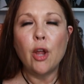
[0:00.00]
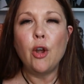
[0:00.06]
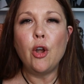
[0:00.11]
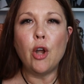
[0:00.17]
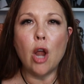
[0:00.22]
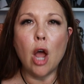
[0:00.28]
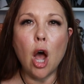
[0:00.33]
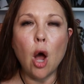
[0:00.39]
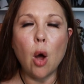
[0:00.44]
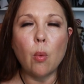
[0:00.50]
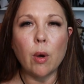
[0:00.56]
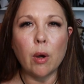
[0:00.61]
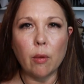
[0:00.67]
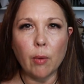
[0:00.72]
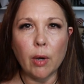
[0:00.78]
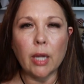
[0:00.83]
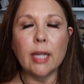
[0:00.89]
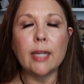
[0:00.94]
No,
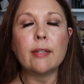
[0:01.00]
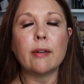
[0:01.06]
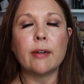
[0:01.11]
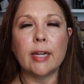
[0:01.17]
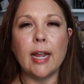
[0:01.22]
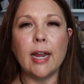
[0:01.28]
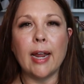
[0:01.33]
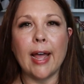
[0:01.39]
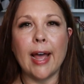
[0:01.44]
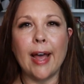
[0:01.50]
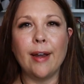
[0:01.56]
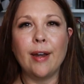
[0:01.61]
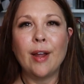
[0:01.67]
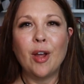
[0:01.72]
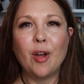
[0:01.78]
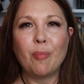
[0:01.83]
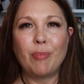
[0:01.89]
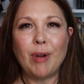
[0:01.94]
we're really looking at
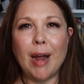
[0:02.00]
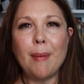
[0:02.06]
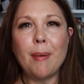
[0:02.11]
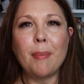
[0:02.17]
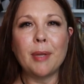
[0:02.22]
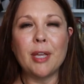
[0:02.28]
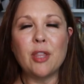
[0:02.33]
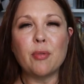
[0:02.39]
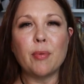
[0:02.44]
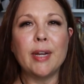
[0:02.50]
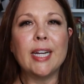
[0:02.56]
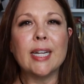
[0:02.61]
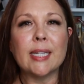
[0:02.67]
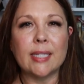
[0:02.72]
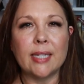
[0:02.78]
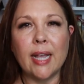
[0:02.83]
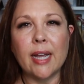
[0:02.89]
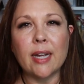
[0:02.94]
probably
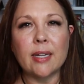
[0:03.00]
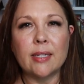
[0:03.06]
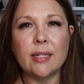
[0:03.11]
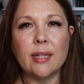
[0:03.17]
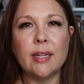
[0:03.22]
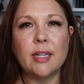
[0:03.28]
3-6